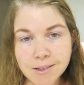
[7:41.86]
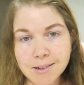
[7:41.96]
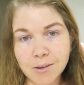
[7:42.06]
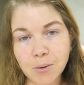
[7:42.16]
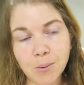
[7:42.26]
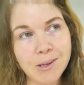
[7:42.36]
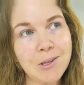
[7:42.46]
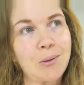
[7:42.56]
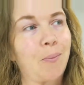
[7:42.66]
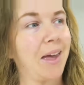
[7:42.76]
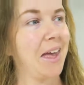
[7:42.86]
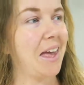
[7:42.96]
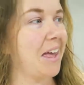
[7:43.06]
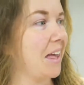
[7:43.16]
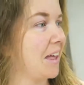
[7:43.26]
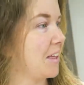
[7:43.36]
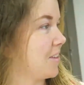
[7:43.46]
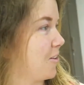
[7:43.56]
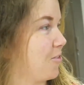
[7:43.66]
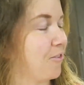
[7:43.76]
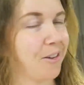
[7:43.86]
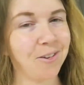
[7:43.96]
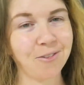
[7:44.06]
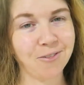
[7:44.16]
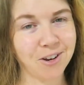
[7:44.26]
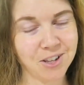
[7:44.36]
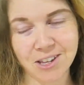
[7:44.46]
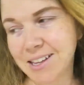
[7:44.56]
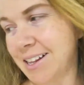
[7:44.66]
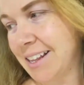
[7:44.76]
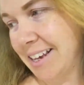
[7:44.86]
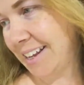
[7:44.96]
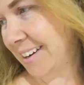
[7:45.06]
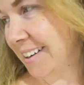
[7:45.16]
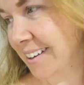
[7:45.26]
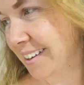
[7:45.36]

I've just washed my hair so I feel all fresh and clean.